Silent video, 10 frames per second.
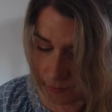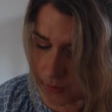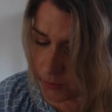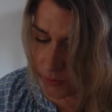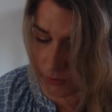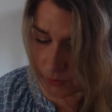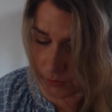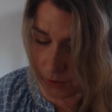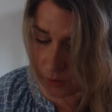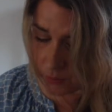Frozen
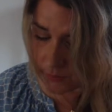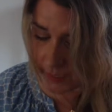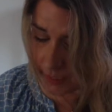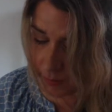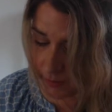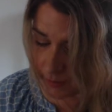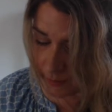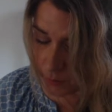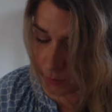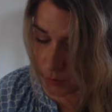snow was heaped in its
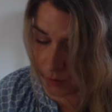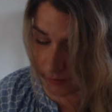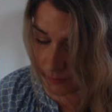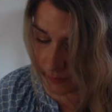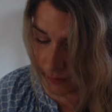borders.